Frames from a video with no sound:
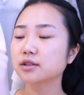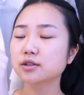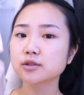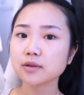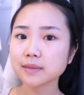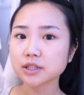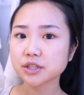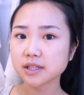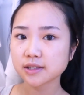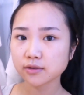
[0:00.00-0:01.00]
so
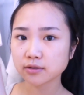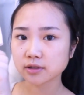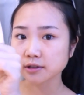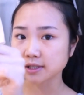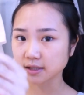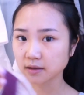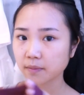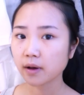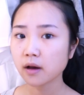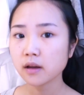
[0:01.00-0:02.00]
much easier to slip
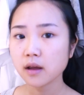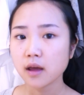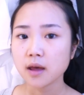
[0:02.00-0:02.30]
on